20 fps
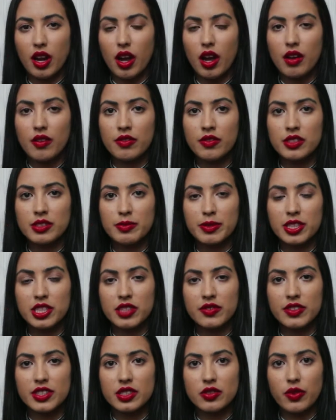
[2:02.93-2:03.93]
off,
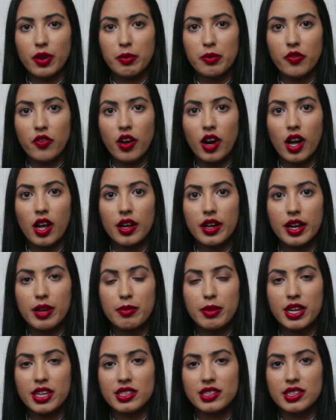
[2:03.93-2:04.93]
especially if it's right before a holiday
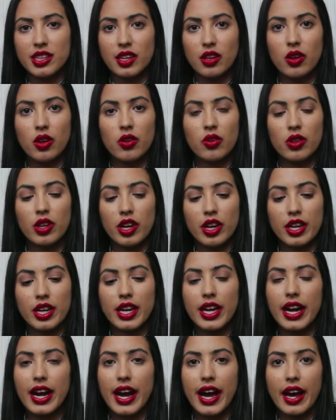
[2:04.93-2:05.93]
because they know they're going to
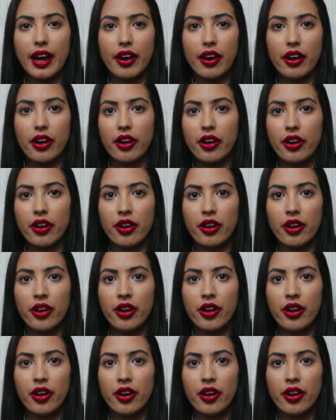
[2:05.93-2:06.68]
get a higher